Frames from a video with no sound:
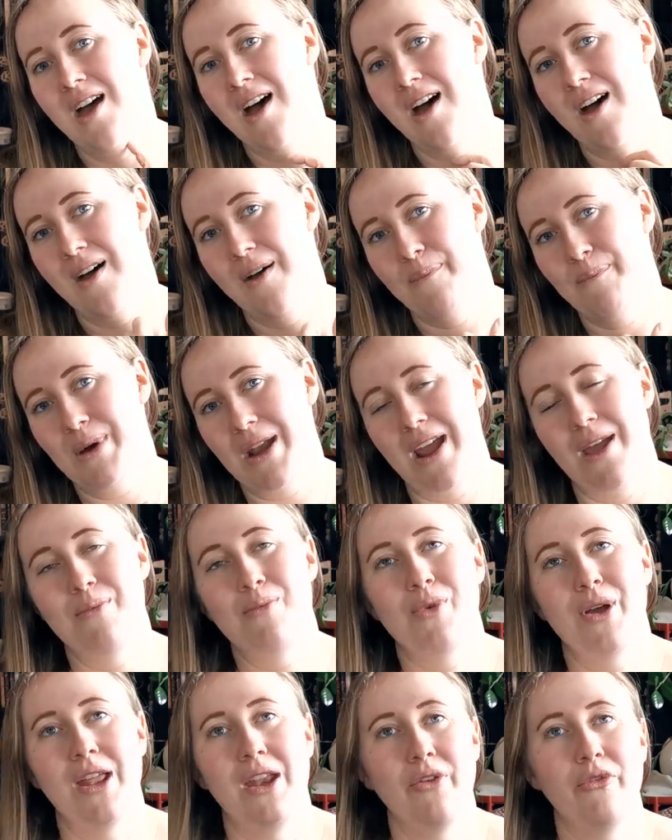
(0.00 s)
But
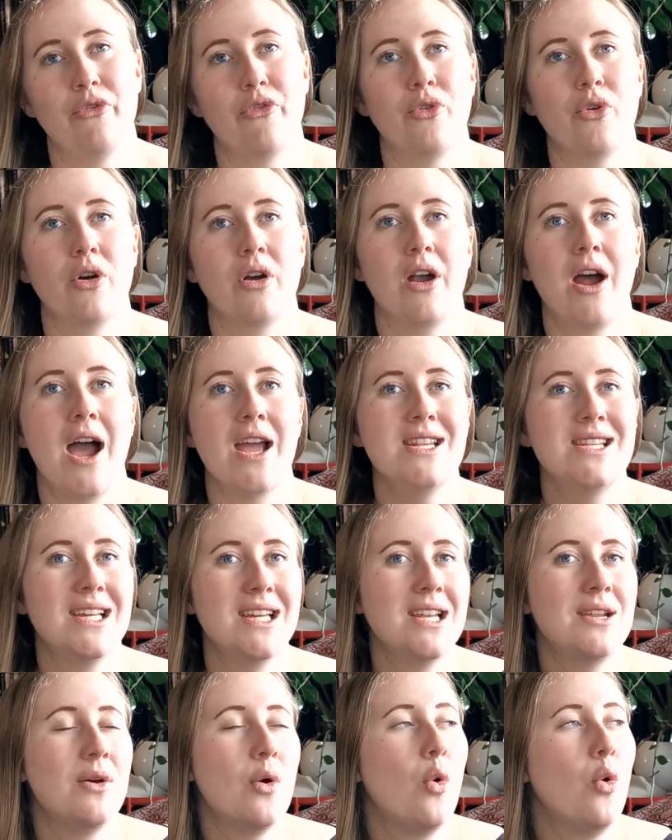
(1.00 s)
I'm waiting for, I
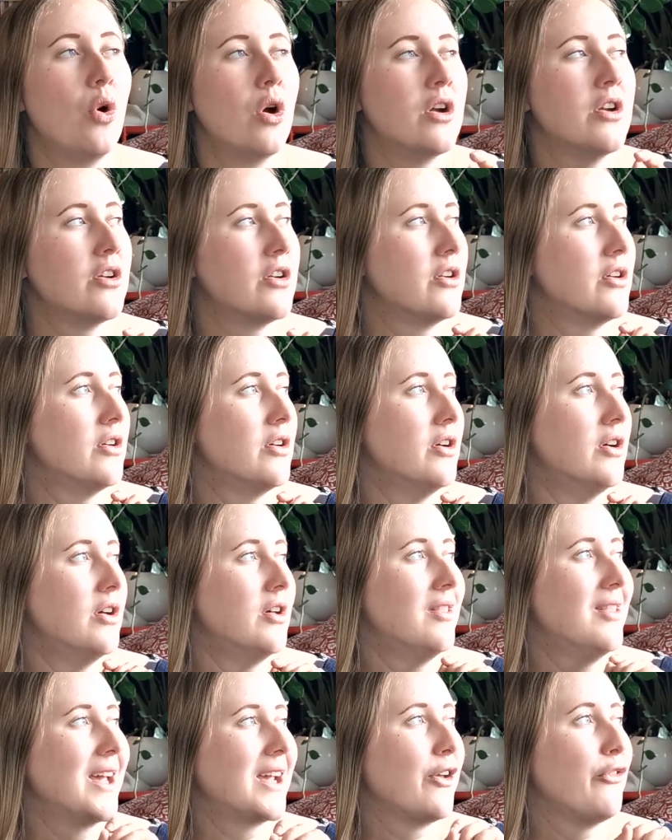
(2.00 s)
did order
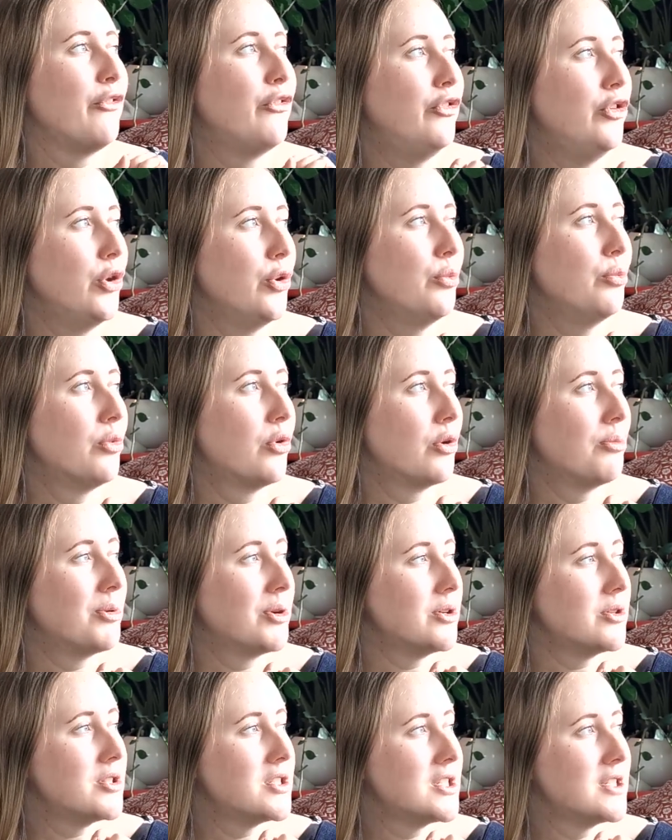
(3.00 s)
like a few more
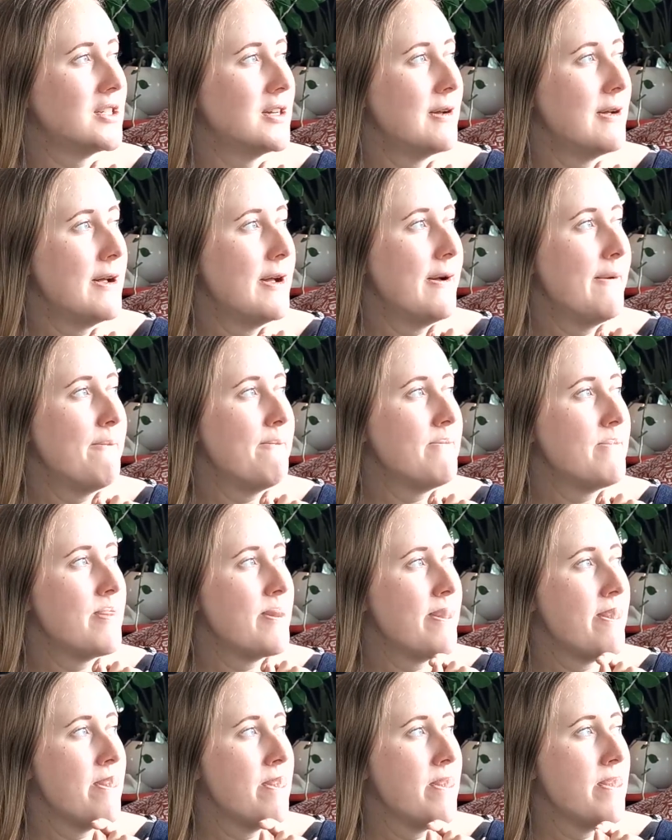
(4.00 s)
books
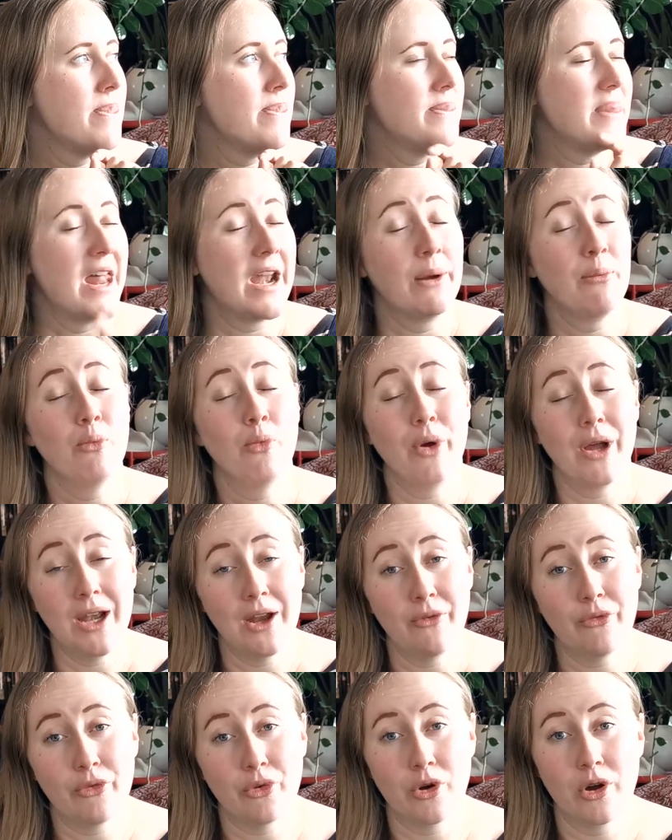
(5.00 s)
that I'm
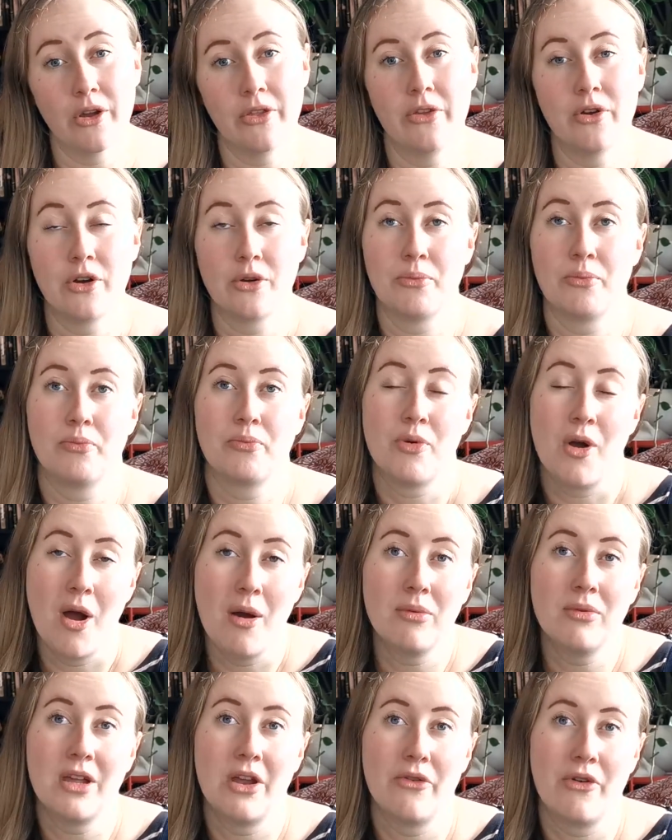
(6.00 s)
waiting for. They're
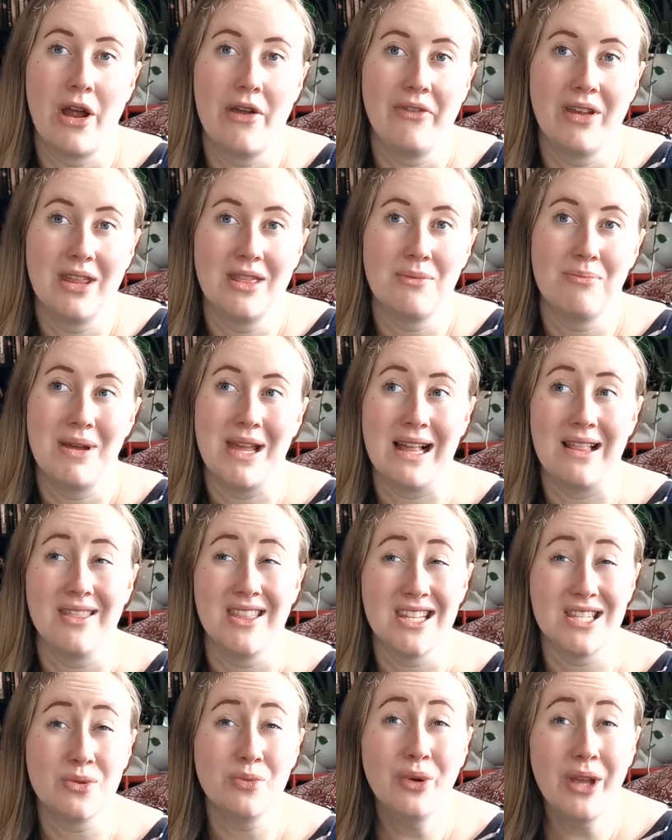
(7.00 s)
probably arriving in the mail
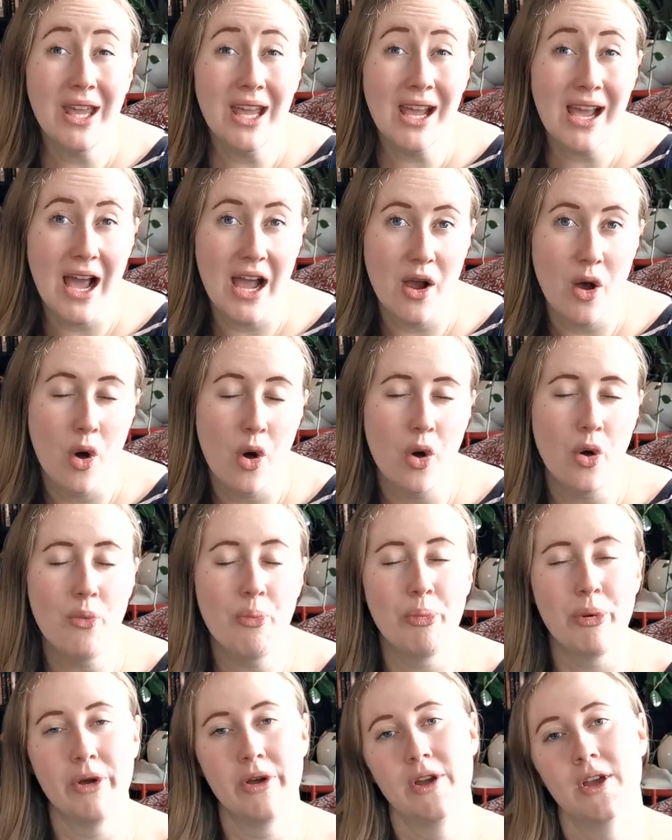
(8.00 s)
this week, I
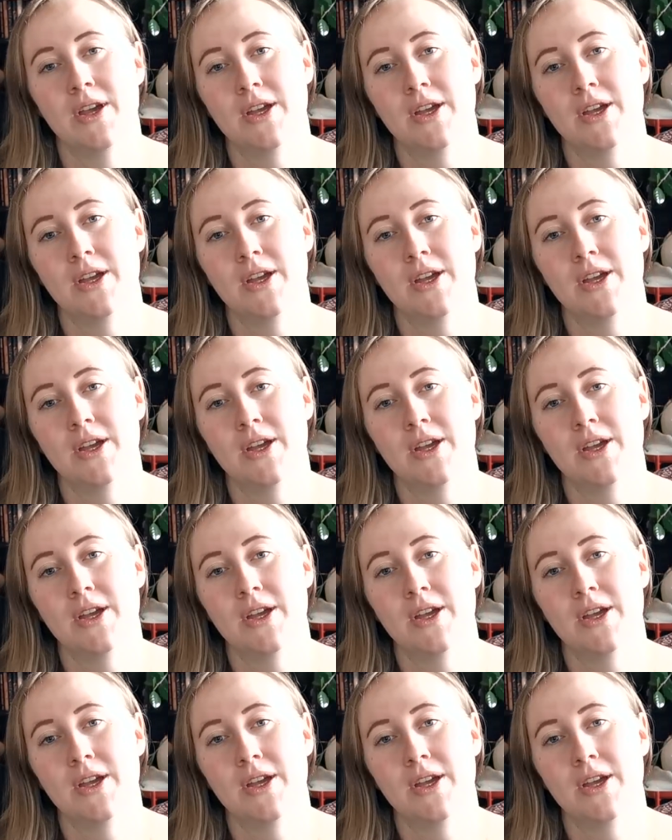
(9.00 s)
hope.